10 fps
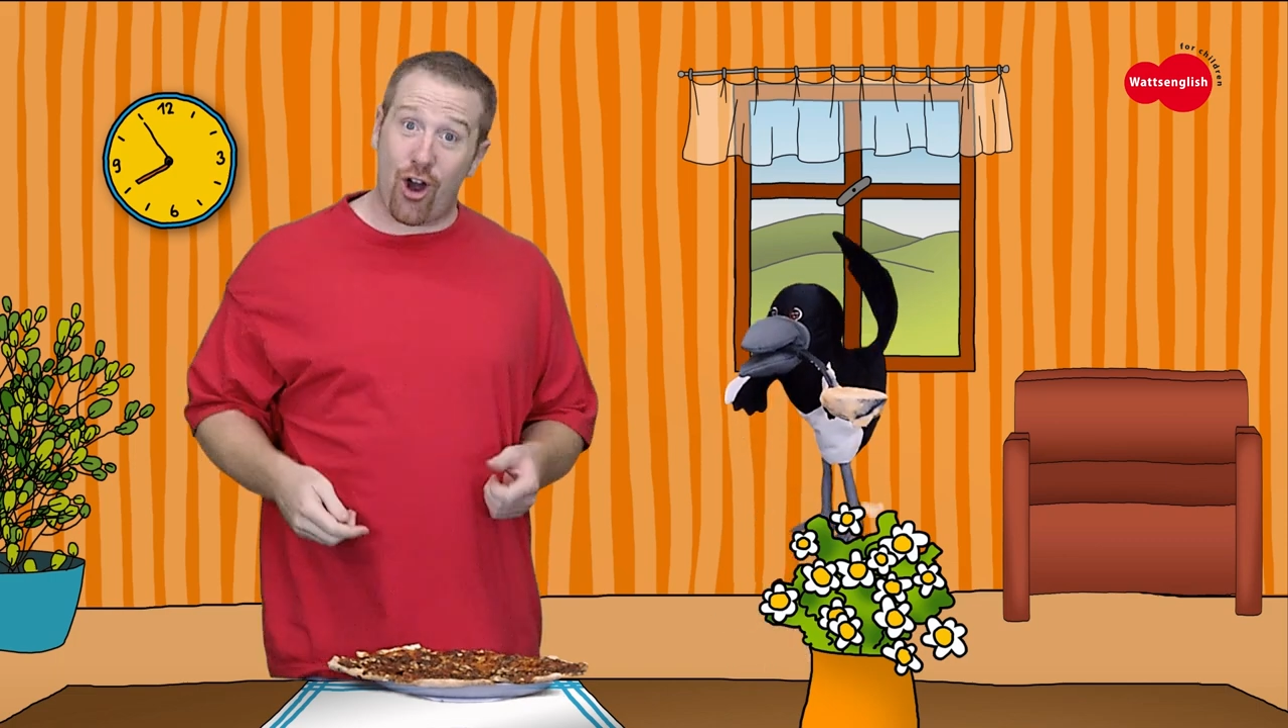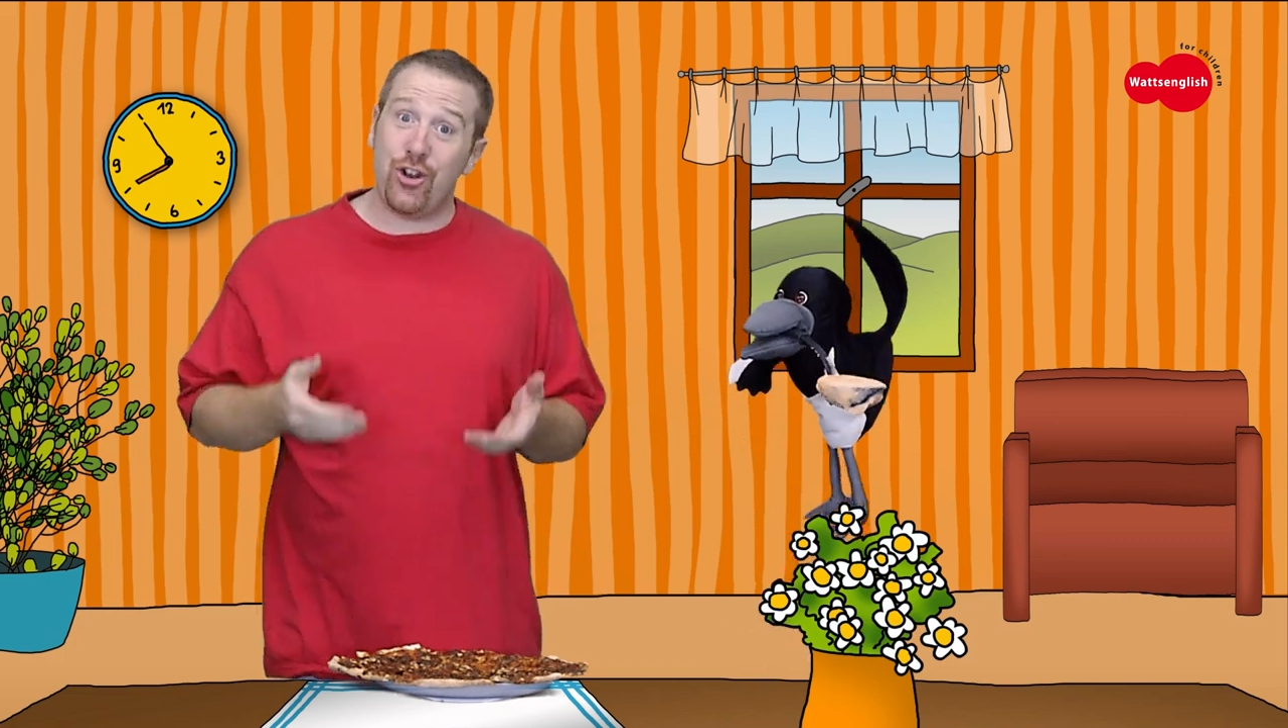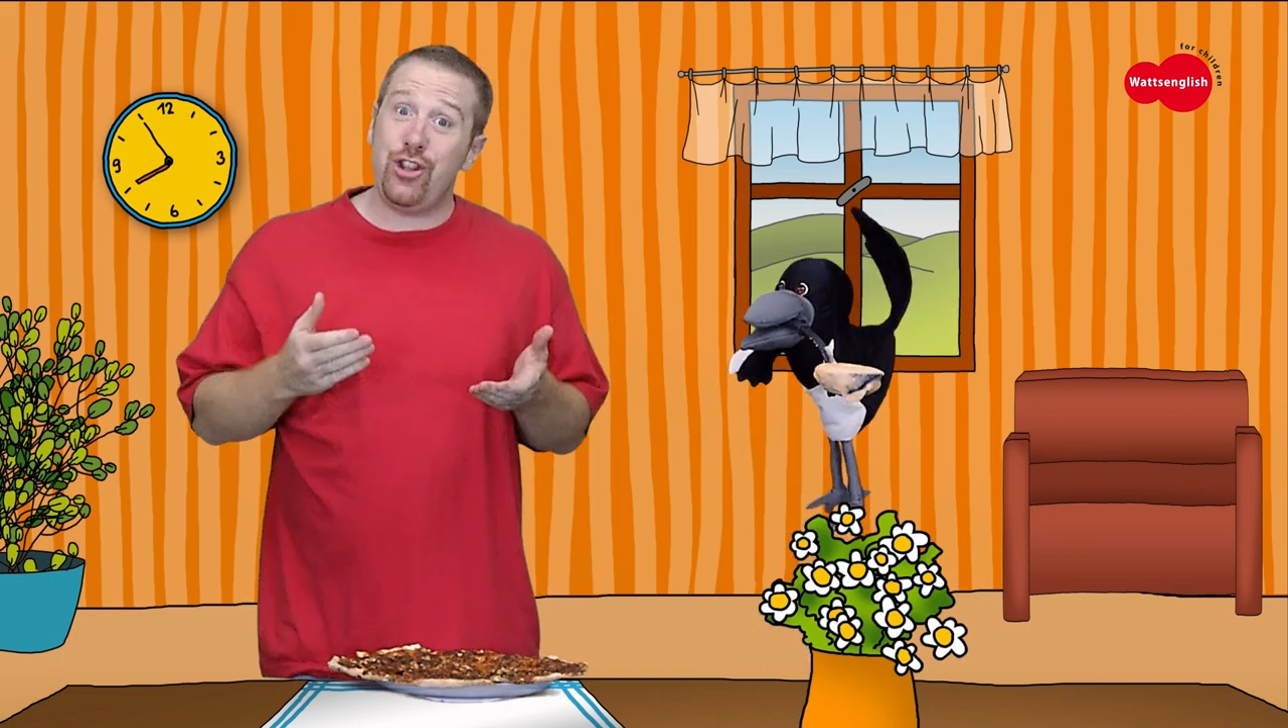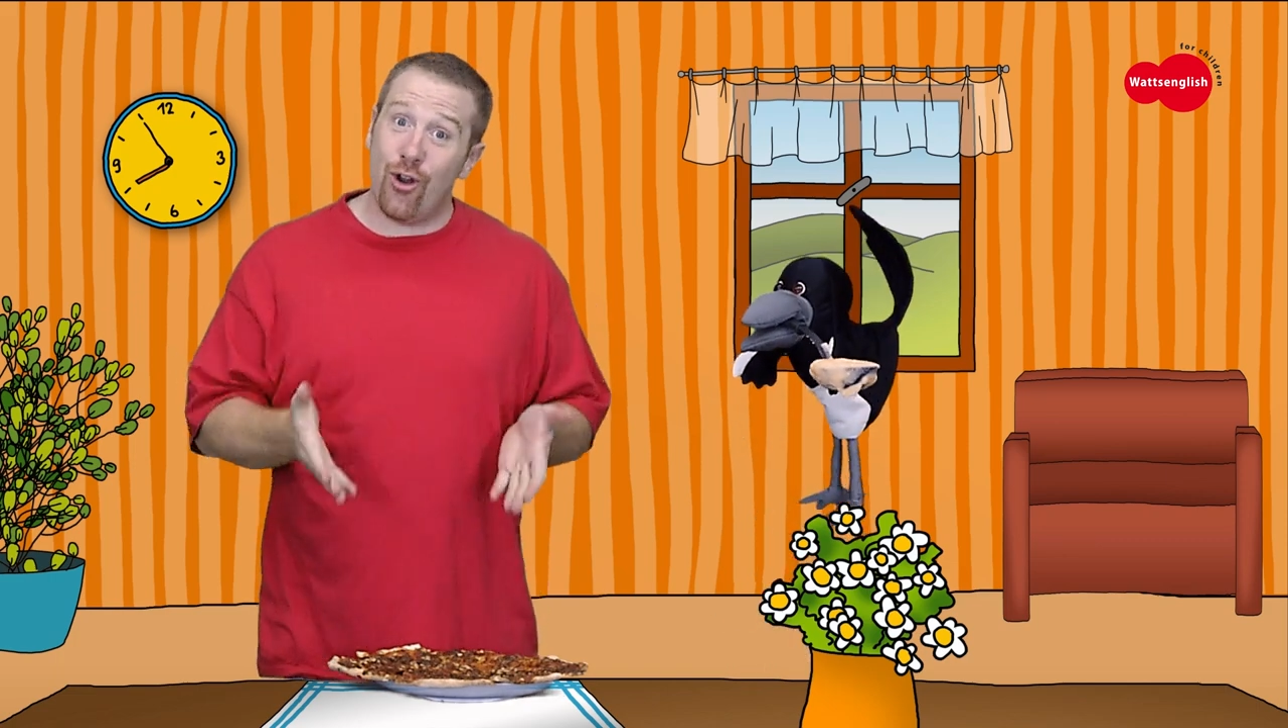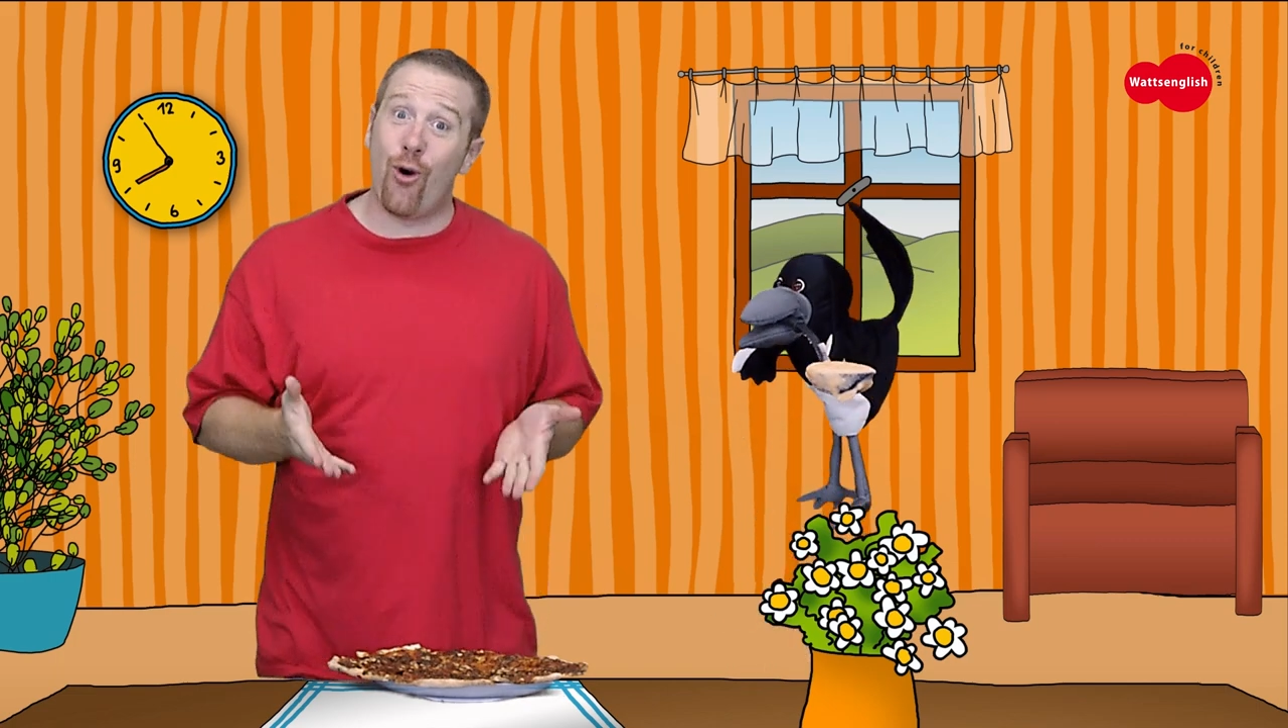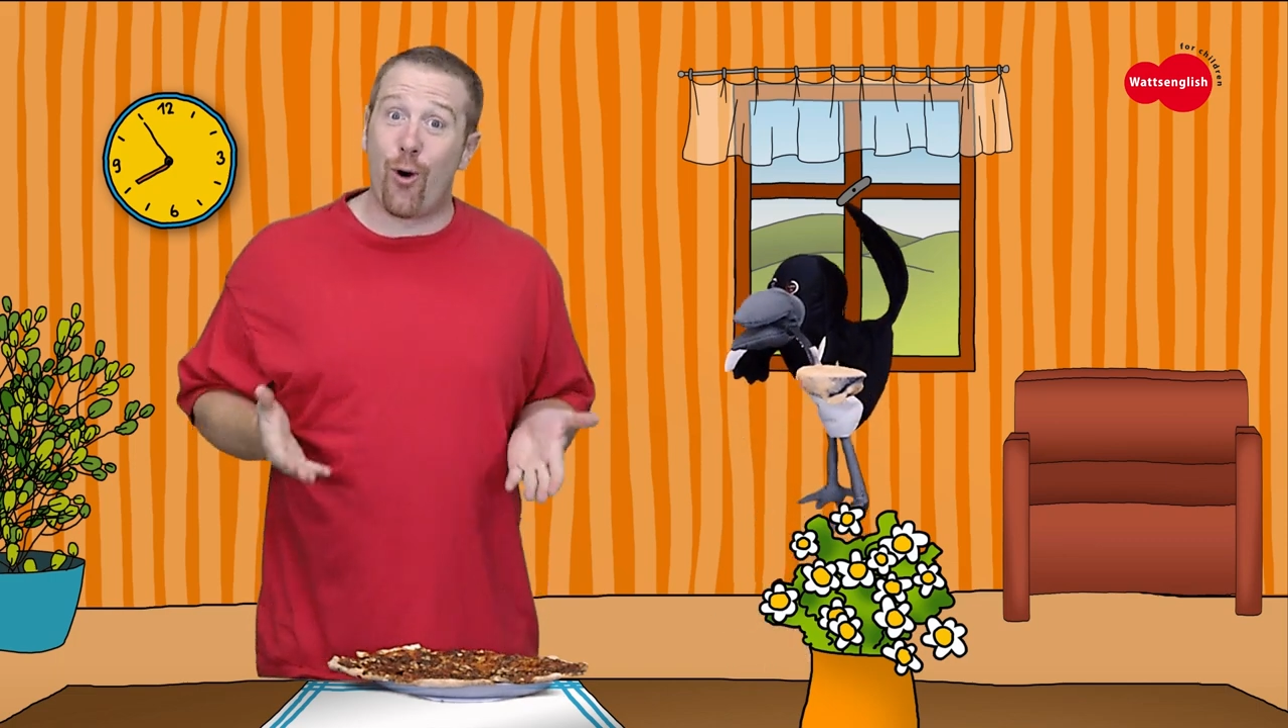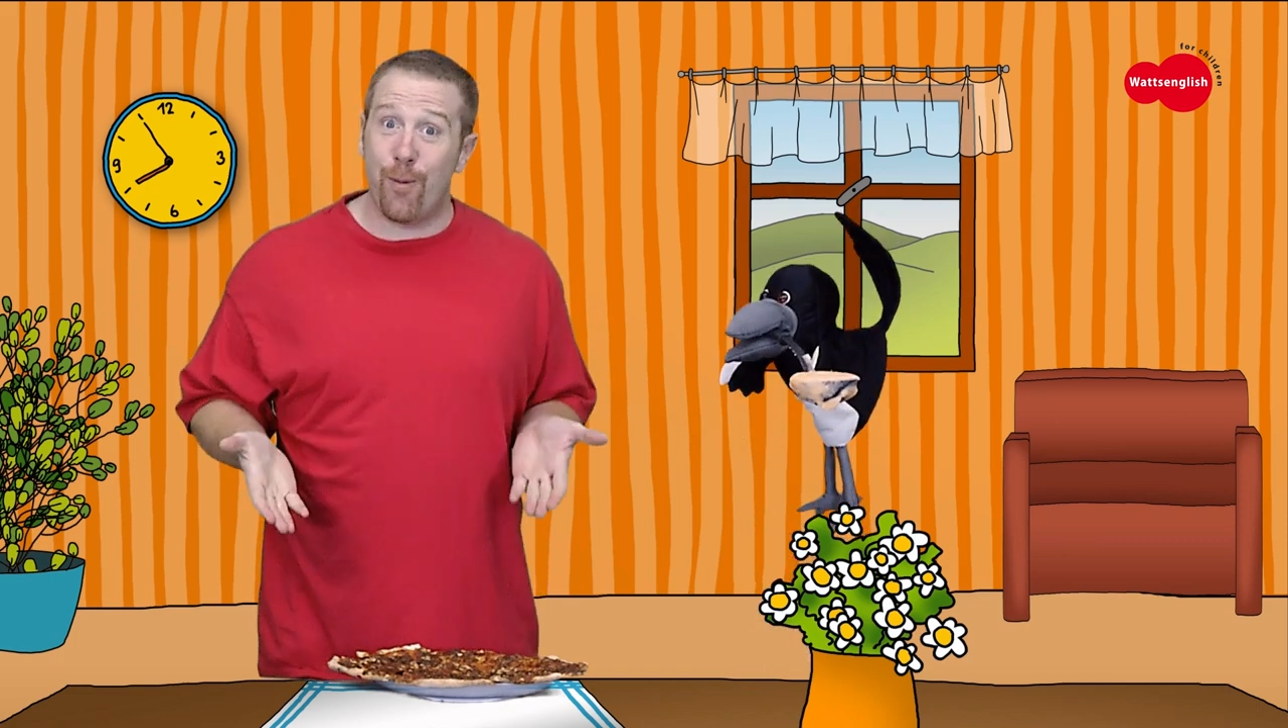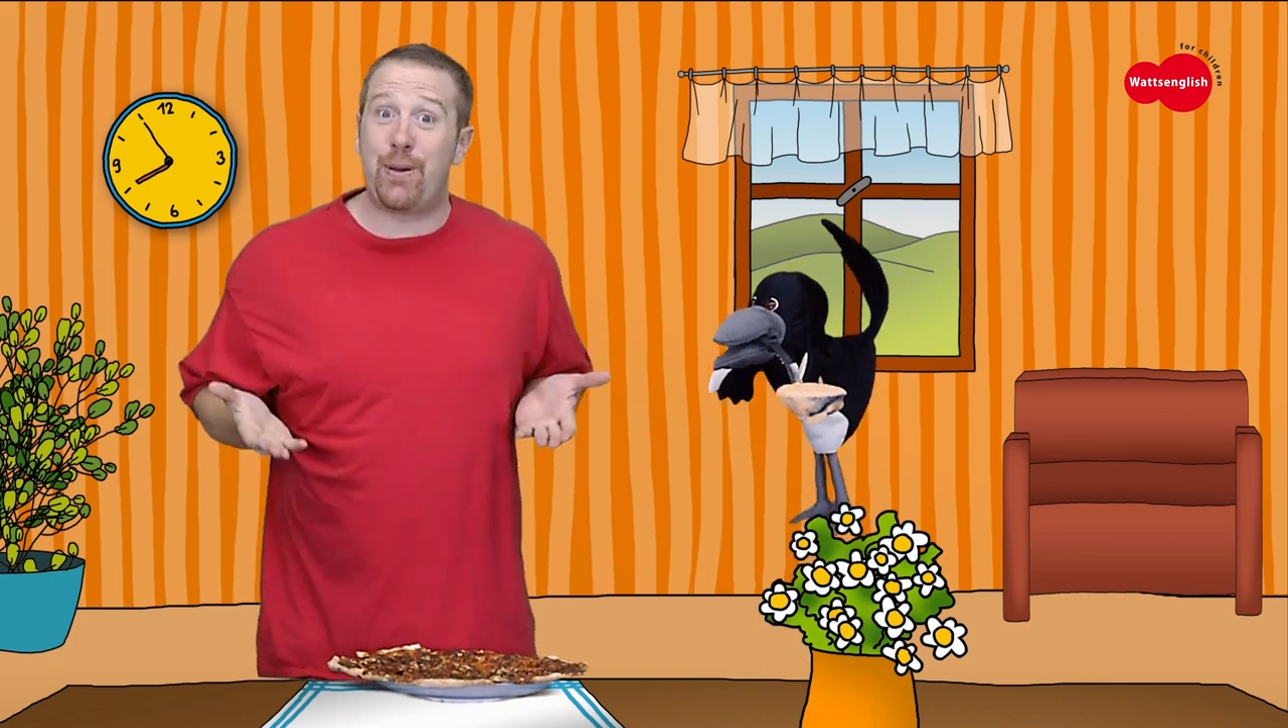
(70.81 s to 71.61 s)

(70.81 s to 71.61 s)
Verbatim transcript: on your